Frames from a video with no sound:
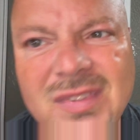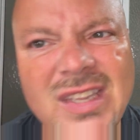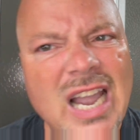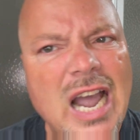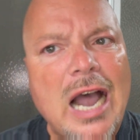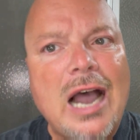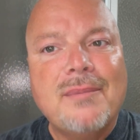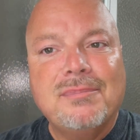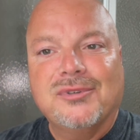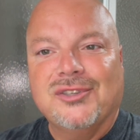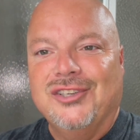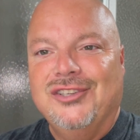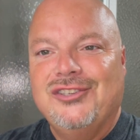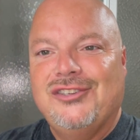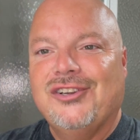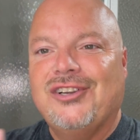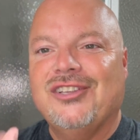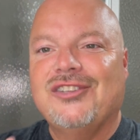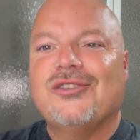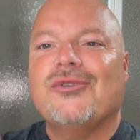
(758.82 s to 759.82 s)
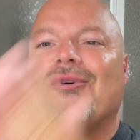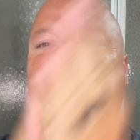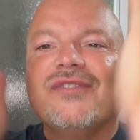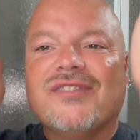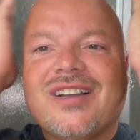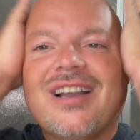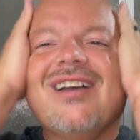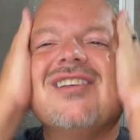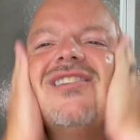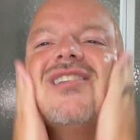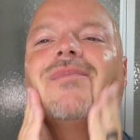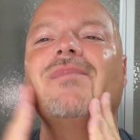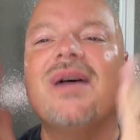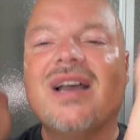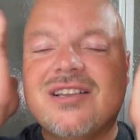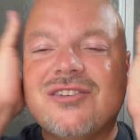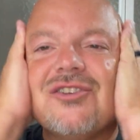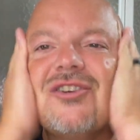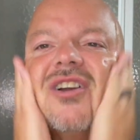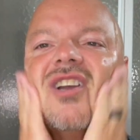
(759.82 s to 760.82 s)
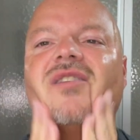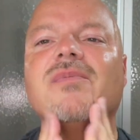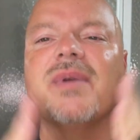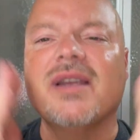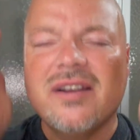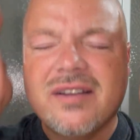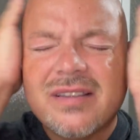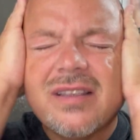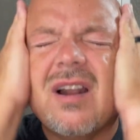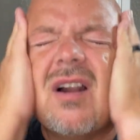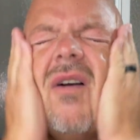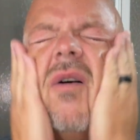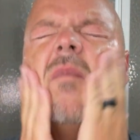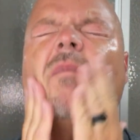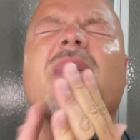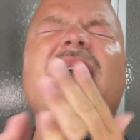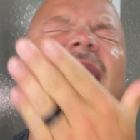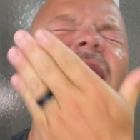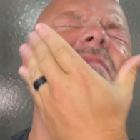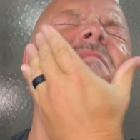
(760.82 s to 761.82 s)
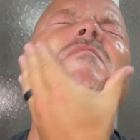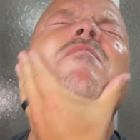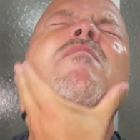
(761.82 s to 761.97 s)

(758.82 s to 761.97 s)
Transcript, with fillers: options. You can sort of customize your experience. Oh man,